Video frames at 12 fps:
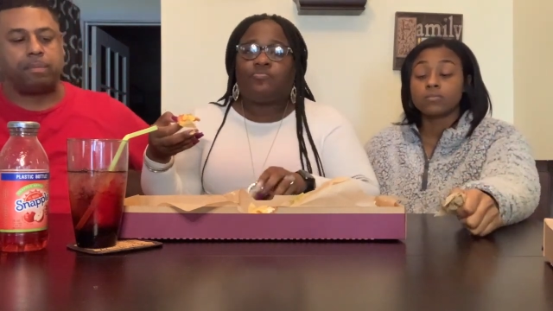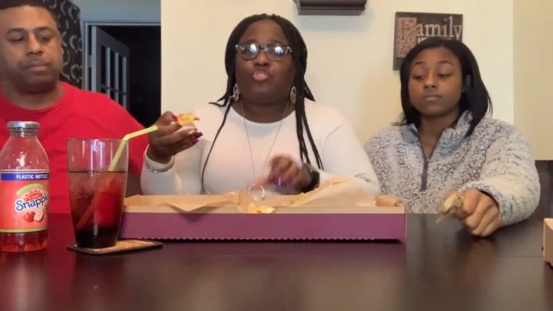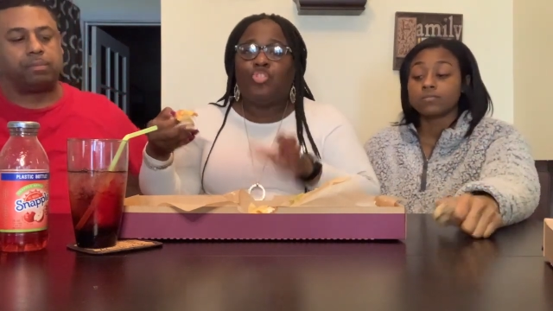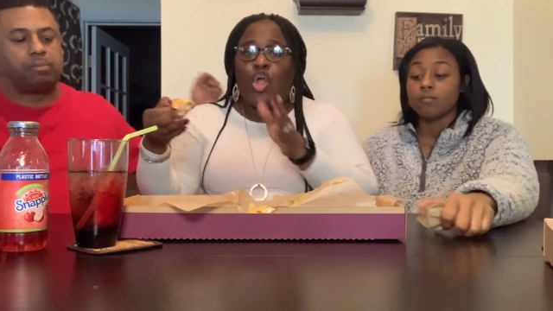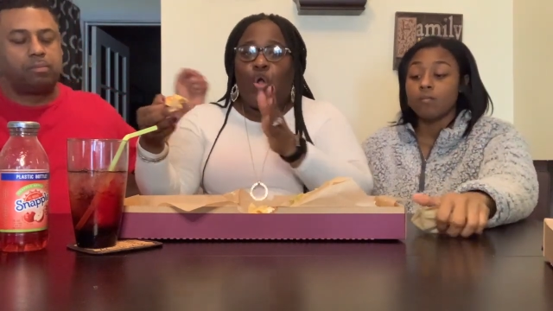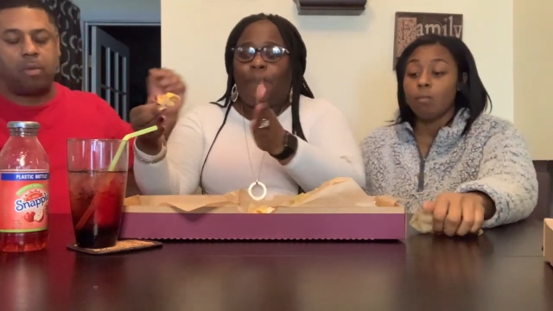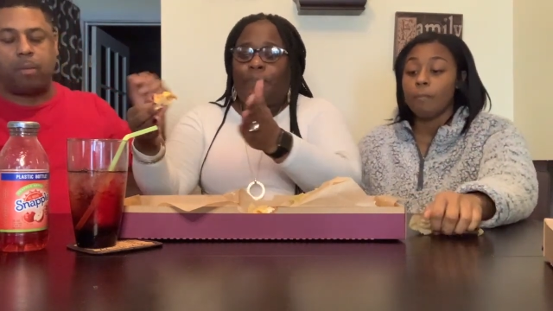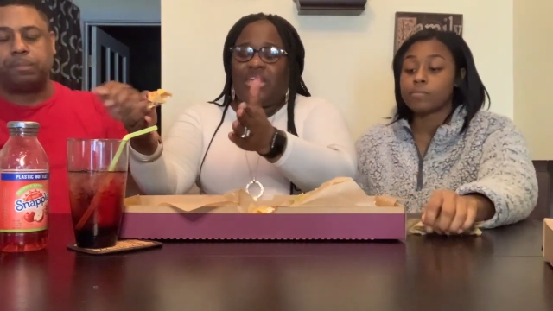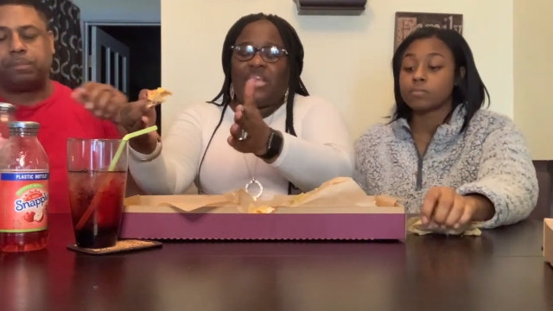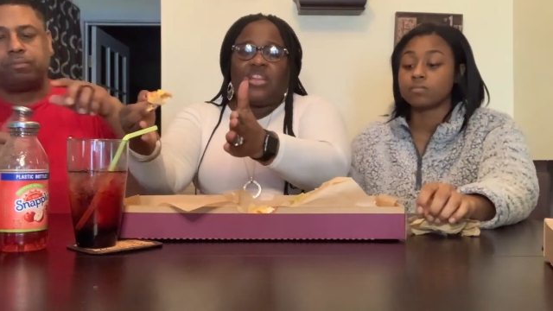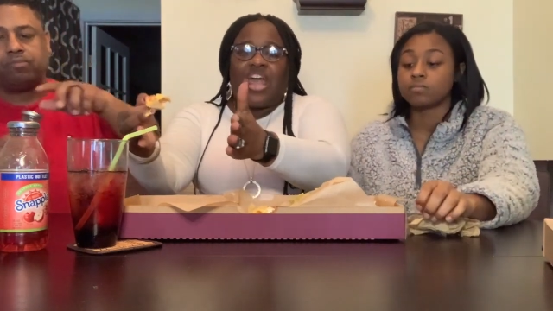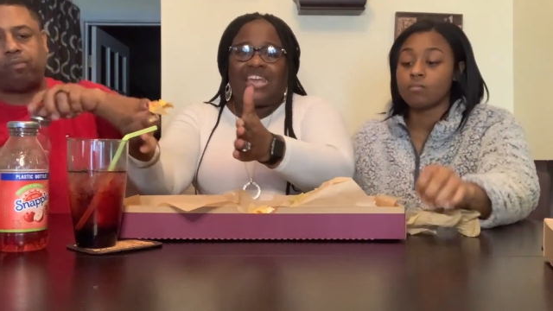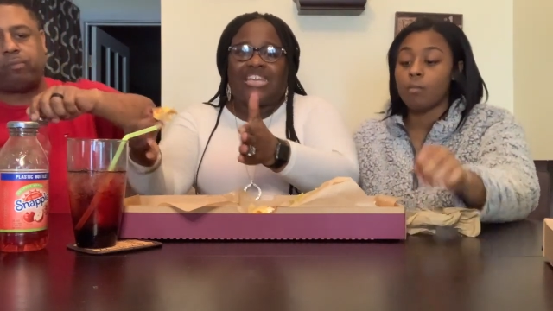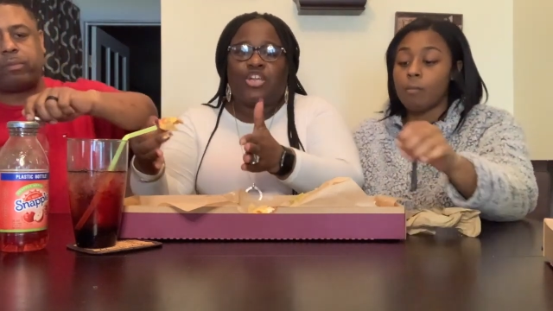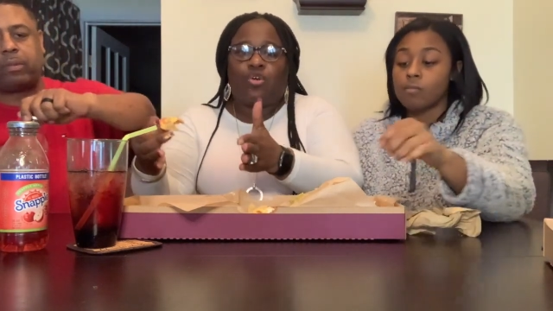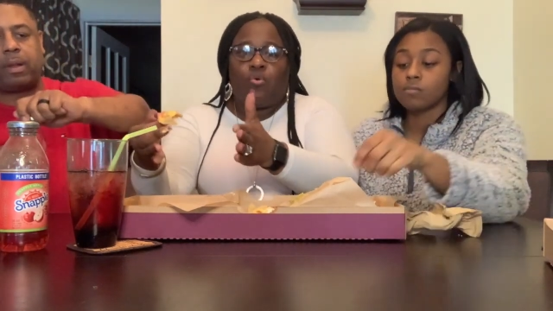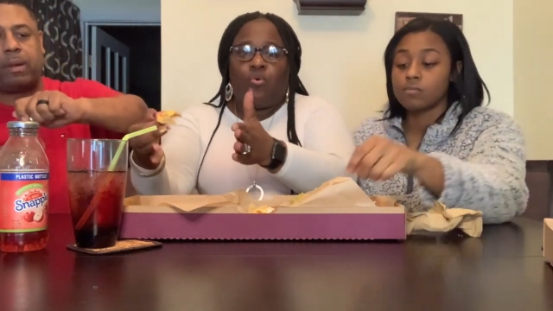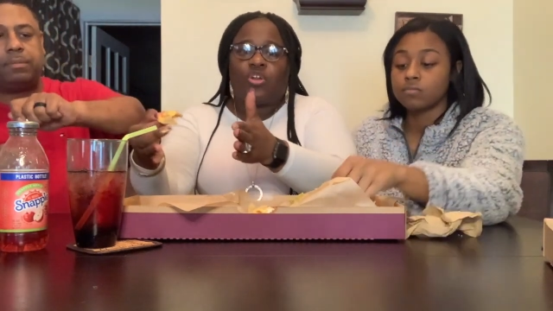Speaker 1: no meat like
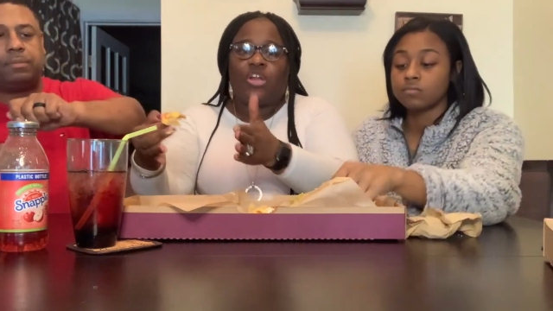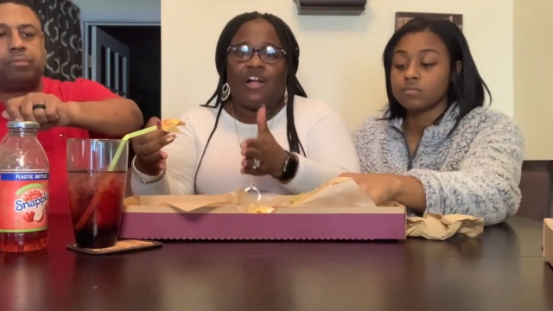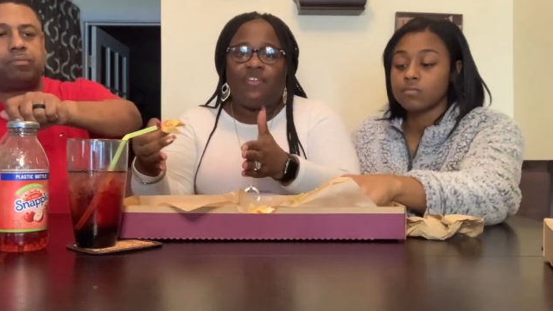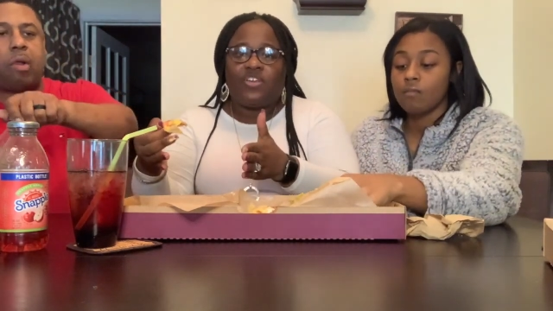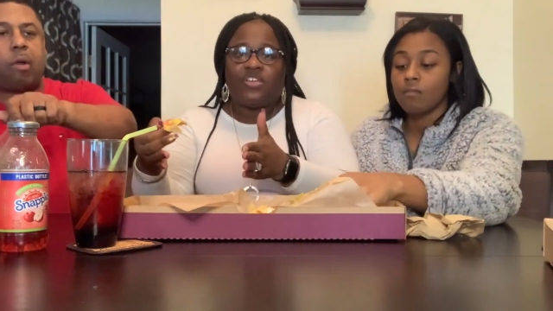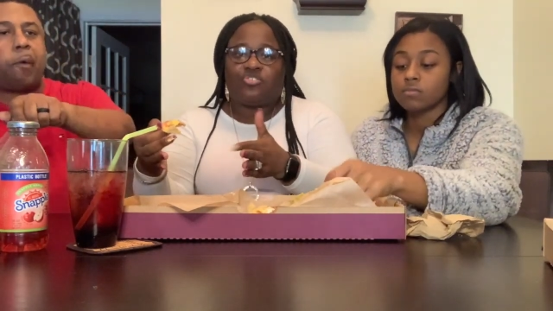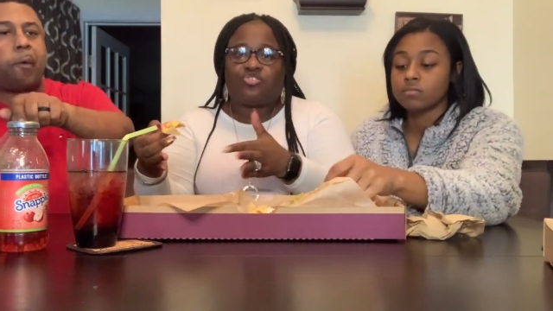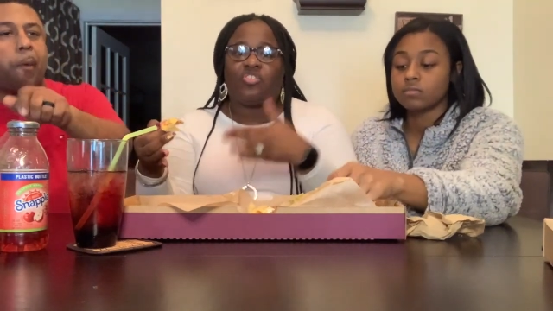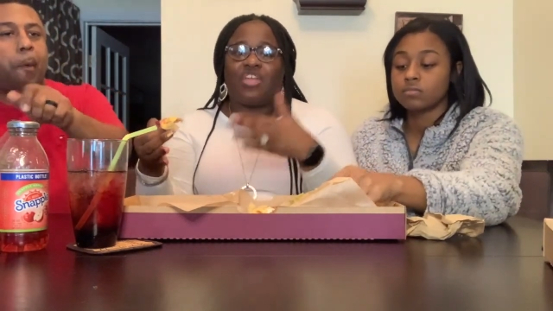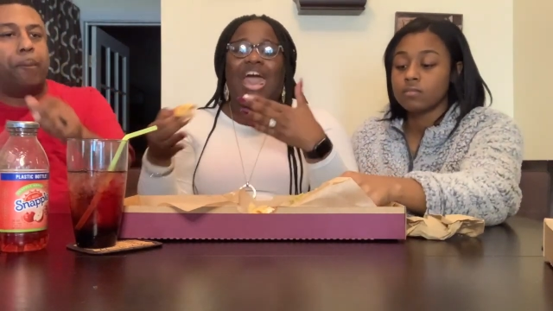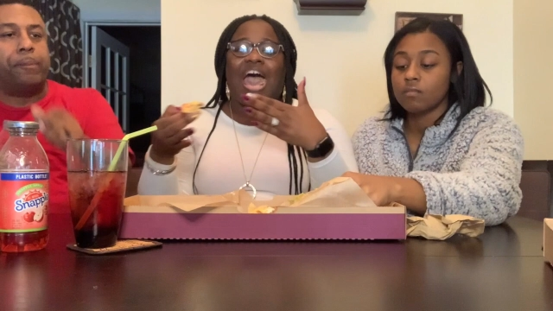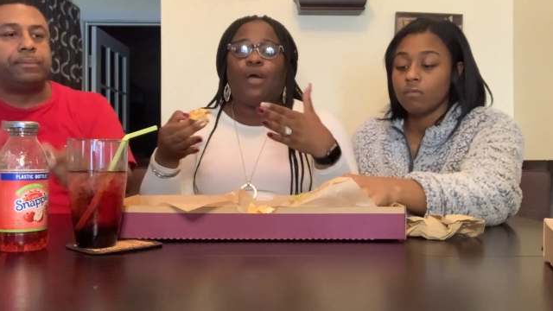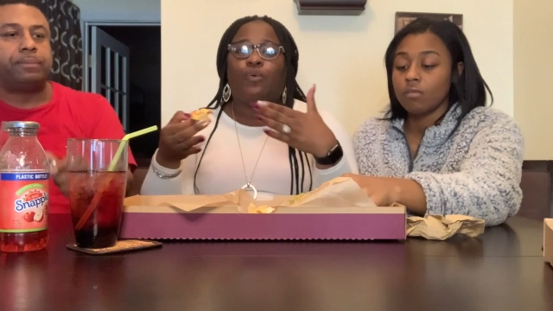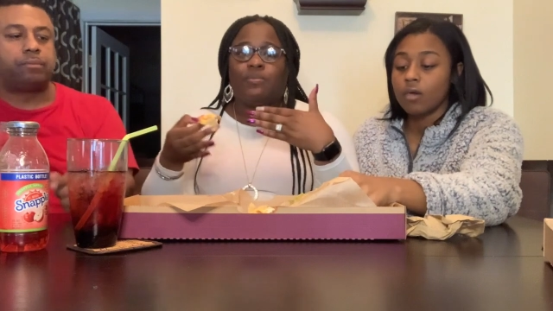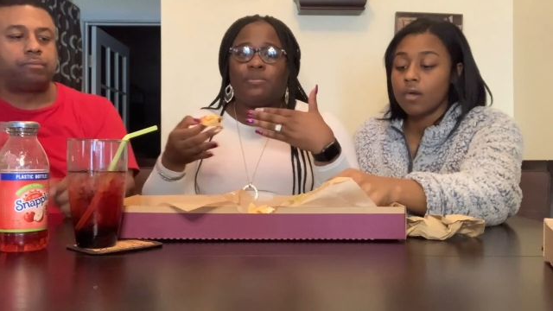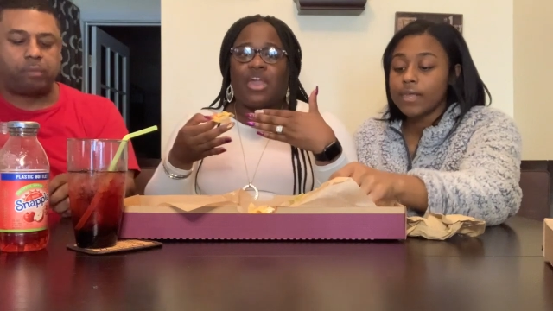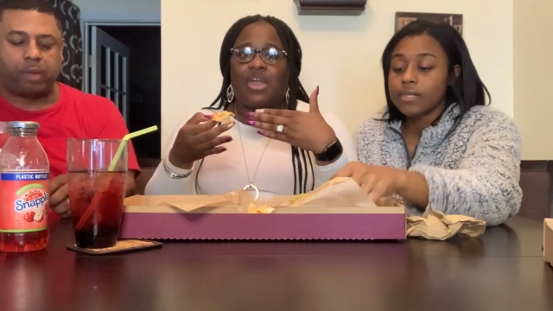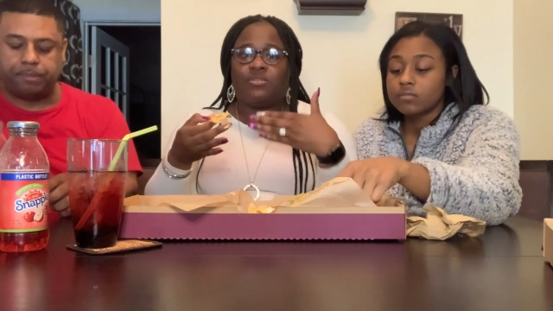in a corner of it so that I
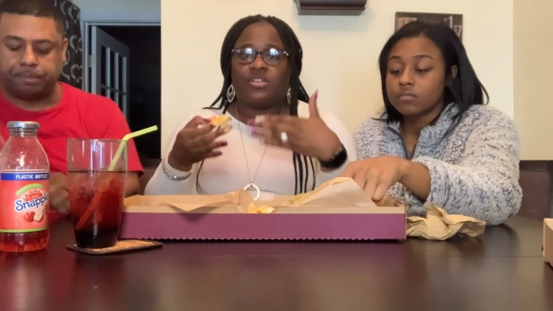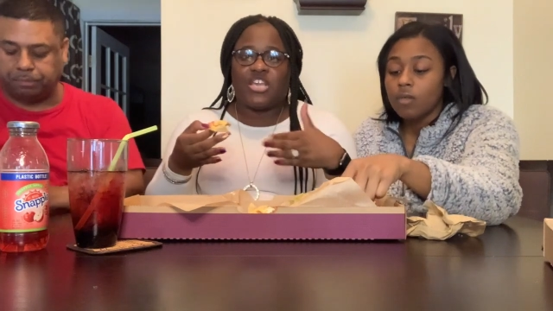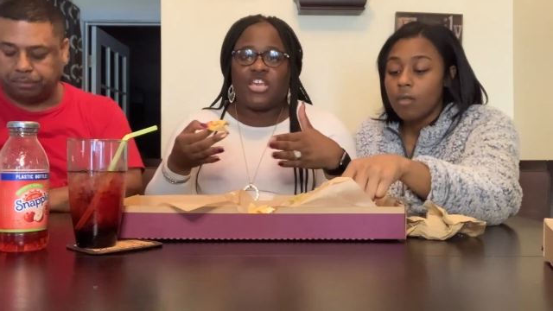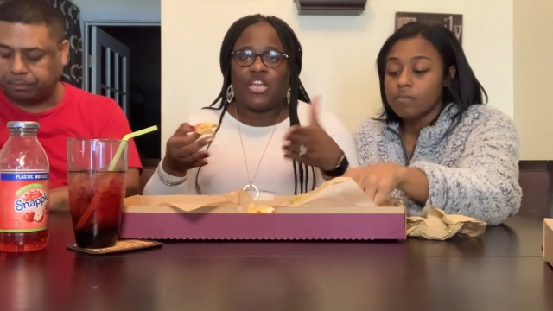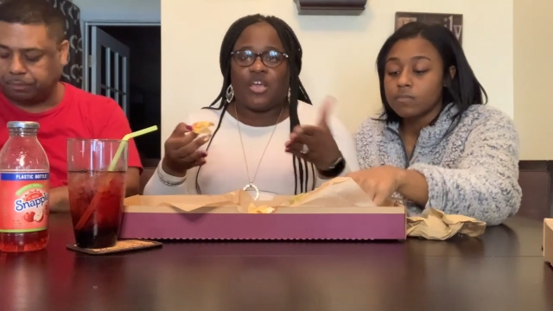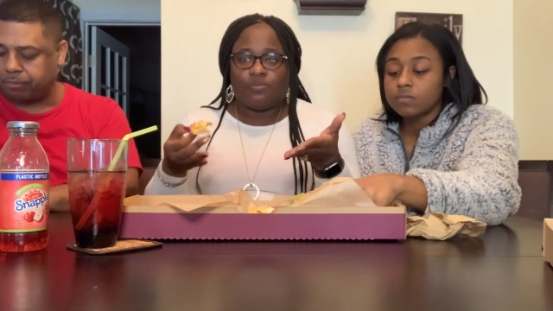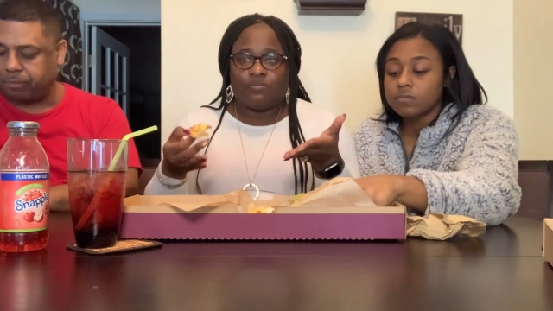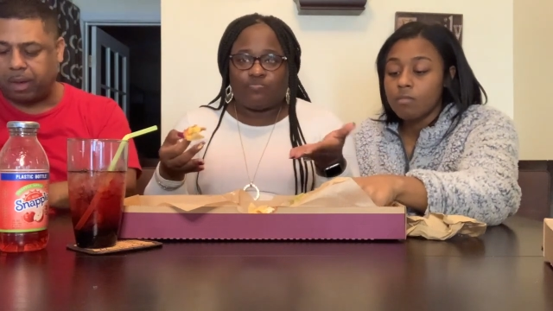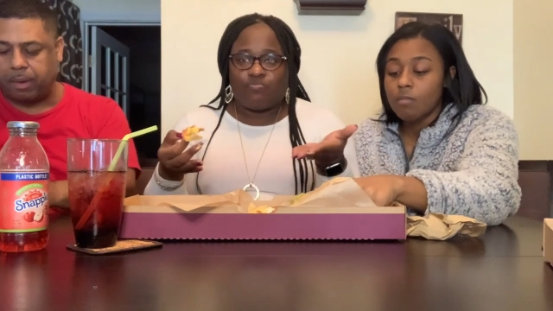would be able to eat it.